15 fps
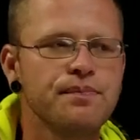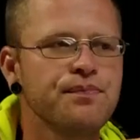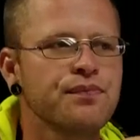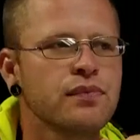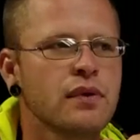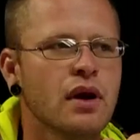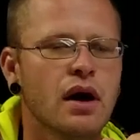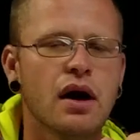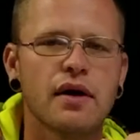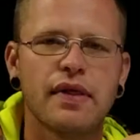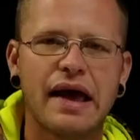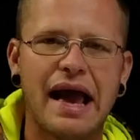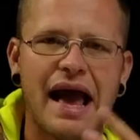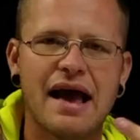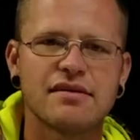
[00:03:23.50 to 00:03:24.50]
They
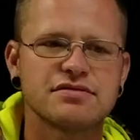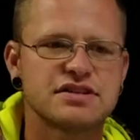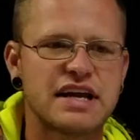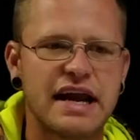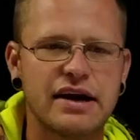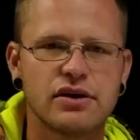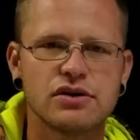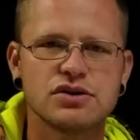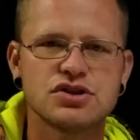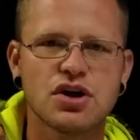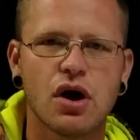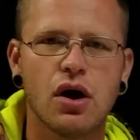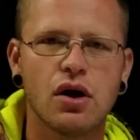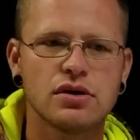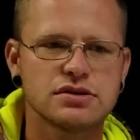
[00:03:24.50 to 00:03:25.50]
have standard
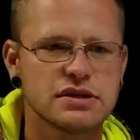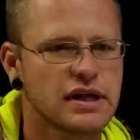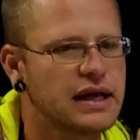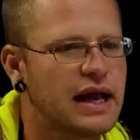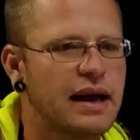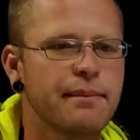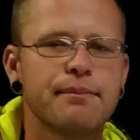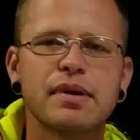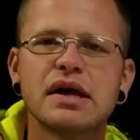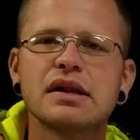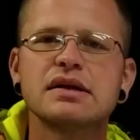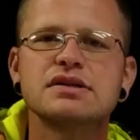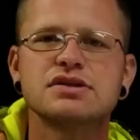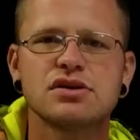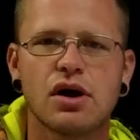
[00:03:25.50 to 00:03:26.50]
stalls and they got
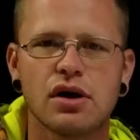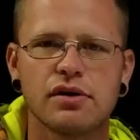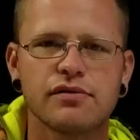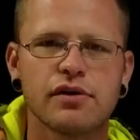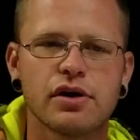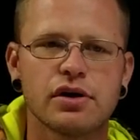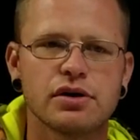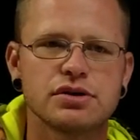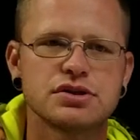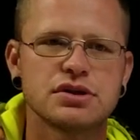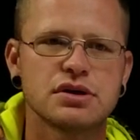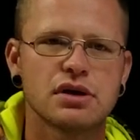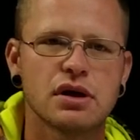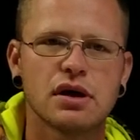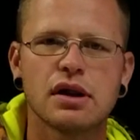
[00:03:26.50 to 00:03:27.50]
billet stall converters,
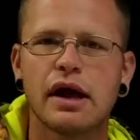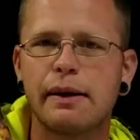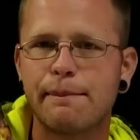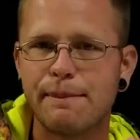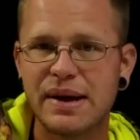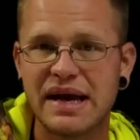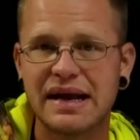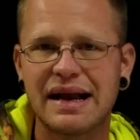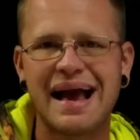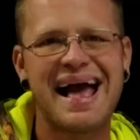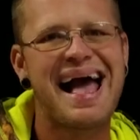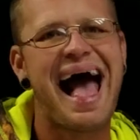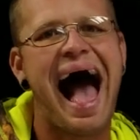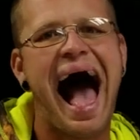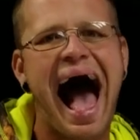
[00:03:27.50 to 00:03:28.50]
like big
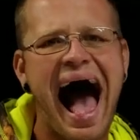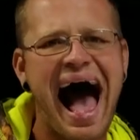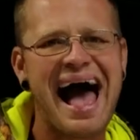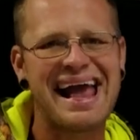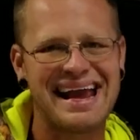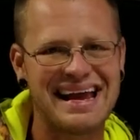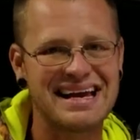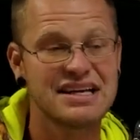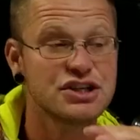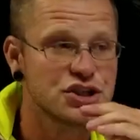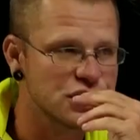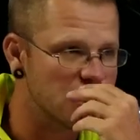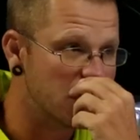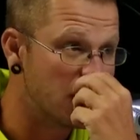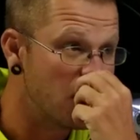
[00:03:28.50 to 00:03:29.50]
high-end
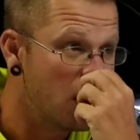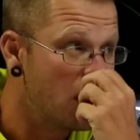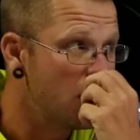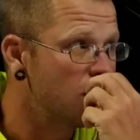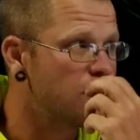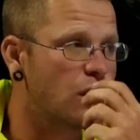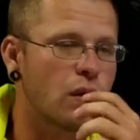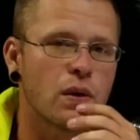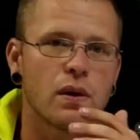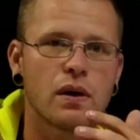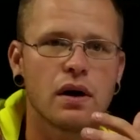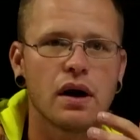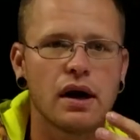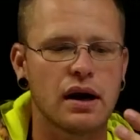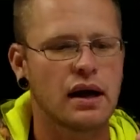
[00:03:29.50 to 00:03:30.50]
shit
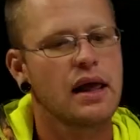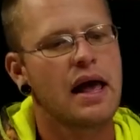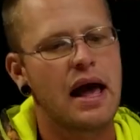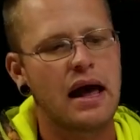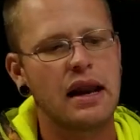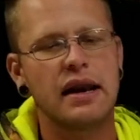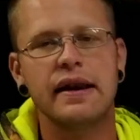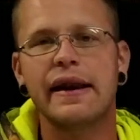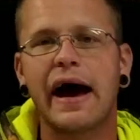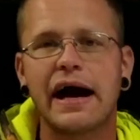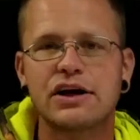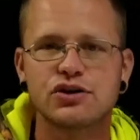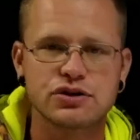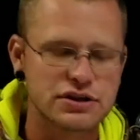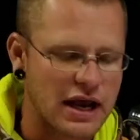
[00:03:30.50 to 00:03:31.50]
for
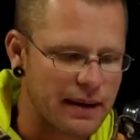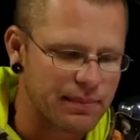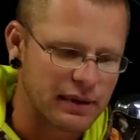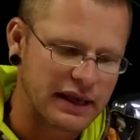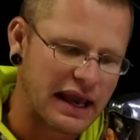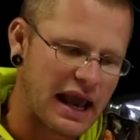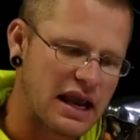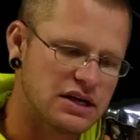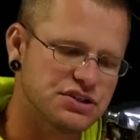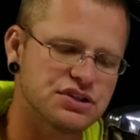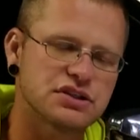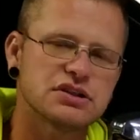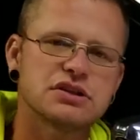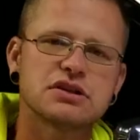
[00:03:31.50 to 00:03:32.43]
nitrous applications,